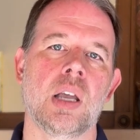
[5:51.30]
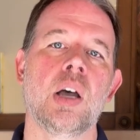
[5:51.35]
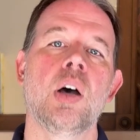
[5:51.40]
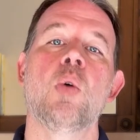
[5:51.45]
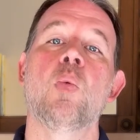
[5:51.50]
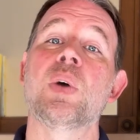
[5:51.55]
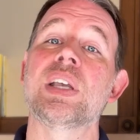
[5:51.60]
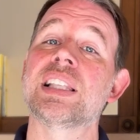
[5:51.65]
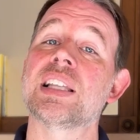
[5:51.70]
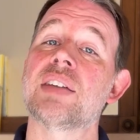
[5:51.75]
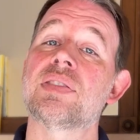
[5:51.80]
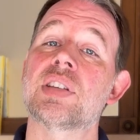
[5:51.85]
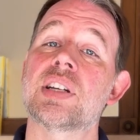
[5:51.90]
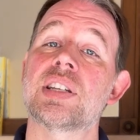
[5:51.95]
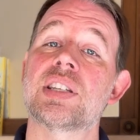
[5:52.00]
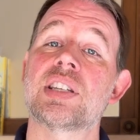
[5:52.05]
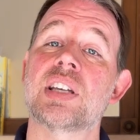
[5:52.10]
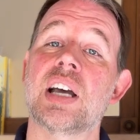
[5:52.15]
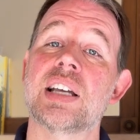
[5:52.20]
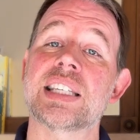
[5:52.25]
We'd love to
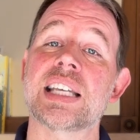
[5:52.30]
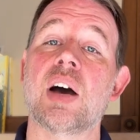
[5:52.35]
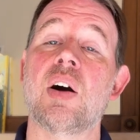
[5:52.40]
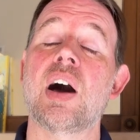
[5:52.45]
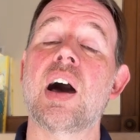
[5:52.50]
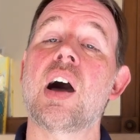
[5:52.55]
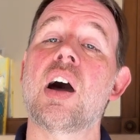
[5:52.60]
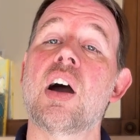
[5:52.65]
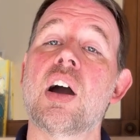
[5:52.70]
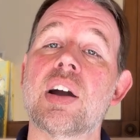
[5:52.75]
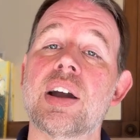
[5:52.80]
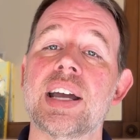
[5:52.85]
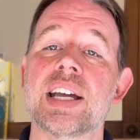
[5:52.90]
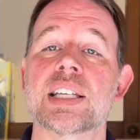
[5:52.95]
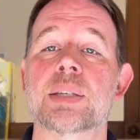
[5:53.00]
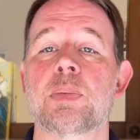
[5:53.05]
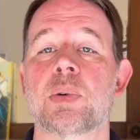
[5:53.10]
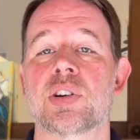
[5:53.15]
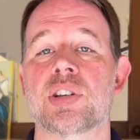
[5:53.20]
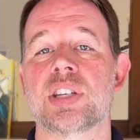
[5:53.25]
discuss how our
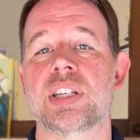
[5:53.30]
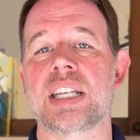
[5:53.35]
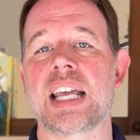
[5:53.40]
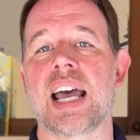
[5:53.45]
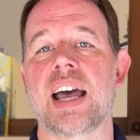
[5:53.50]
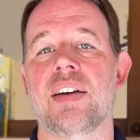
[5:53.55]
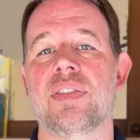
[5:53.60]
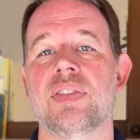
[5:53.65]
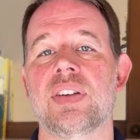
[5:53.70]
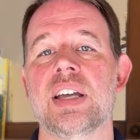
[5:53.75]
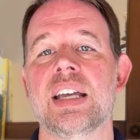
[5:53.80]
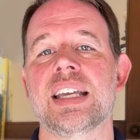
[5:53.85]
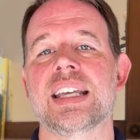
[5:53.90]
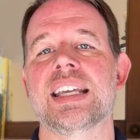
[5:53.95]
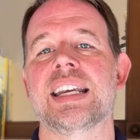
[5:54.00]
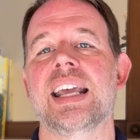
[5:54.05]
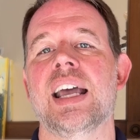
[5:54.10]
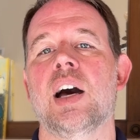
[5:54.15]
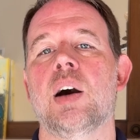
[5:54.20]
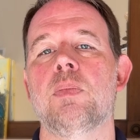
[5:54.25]
expert staff can
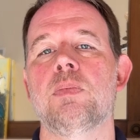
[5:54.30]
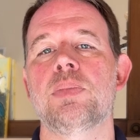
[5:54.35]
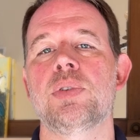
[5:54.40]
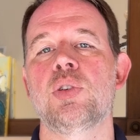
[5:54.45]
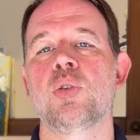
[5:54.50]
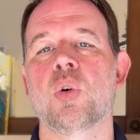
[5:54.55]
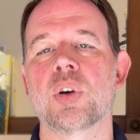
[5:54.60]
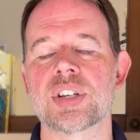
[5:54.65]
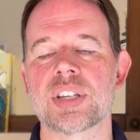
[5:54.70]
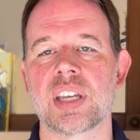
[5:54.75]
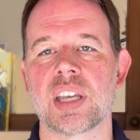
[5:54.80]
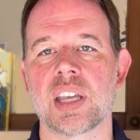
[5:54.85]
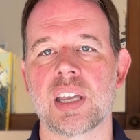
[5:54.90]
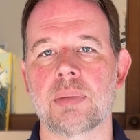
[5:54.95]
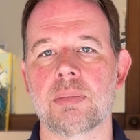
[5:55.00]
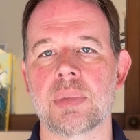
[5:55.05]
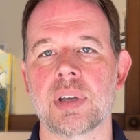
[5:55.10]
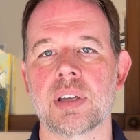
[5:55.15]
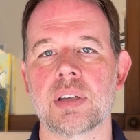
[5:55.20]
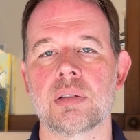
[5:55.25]
help your
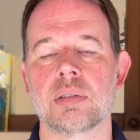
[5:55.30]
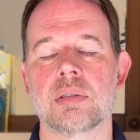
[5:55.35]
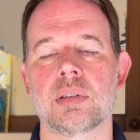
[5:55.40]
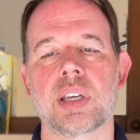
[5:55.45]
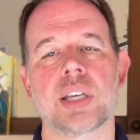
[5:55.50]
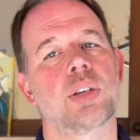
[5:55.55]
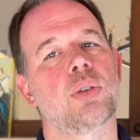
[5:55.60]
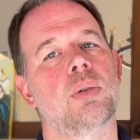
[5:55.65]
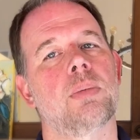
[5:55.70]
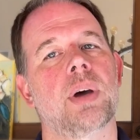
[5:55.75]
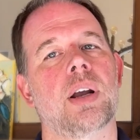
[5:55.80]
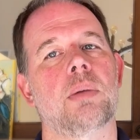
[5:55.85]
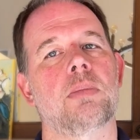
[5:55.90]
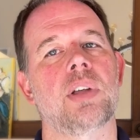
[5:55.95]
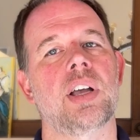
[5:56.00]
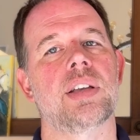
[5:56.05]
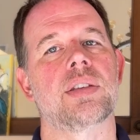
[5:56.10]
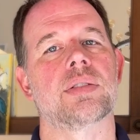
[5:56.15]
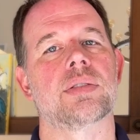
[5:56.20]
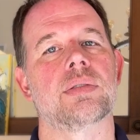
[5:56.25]
team get to a better
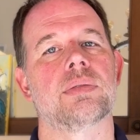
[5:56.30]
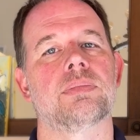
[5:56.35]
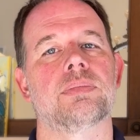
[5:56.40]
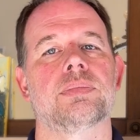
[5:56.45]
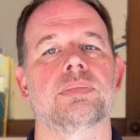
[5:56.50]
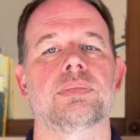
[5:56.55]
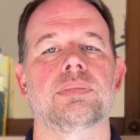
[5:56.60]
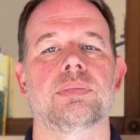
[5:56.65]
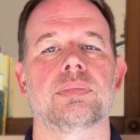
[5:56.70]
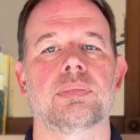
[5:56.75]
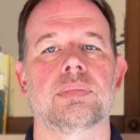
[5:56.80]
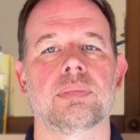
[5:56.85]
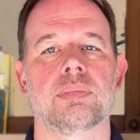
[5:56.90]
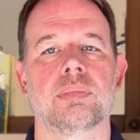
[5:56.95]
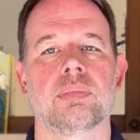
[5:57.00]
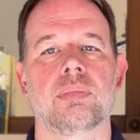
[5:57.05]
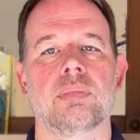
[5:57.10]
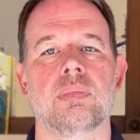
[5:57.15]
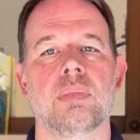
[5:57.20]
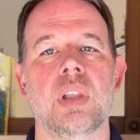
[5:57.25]
place.
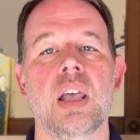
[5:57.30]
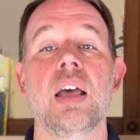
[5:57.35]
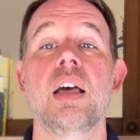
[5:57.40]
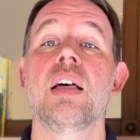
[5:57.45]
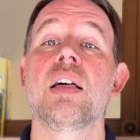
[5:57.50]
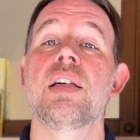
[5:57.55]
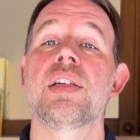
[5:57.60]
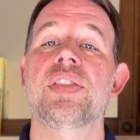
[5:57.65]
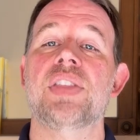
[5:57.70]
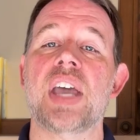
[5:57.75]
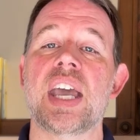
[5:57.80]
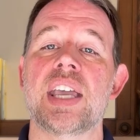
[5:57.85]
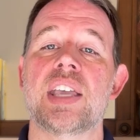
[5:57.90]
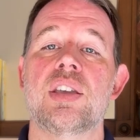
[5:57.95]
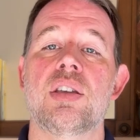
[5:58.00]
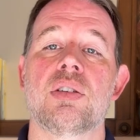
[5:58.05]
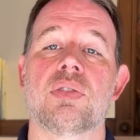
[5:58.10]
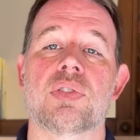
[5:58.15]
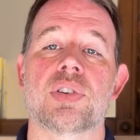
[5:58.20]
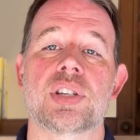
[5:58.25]
Thank
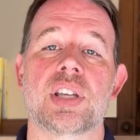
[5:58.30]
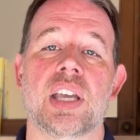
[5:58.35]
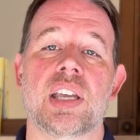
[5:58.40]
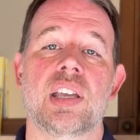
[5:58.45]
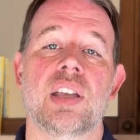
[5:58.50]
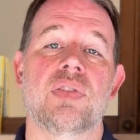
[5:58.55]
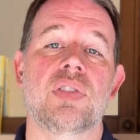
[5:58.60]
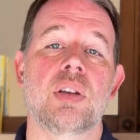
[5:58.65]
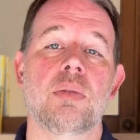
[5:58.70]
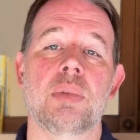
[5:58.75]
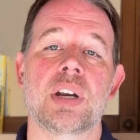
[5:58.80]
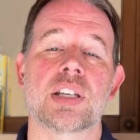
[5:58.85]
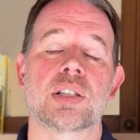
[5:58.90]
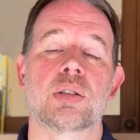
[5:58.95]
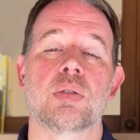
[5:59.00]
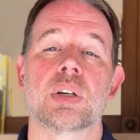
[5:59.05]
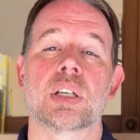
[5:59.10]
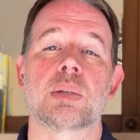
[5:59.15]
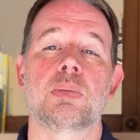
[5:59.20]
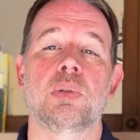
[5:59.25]
you for taking a few minutes
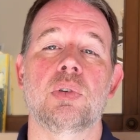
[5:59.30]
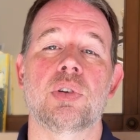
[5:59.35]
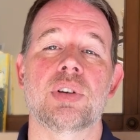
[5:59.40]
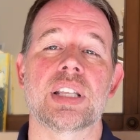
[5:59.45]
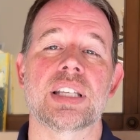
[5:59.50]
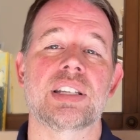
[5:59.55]
to explore this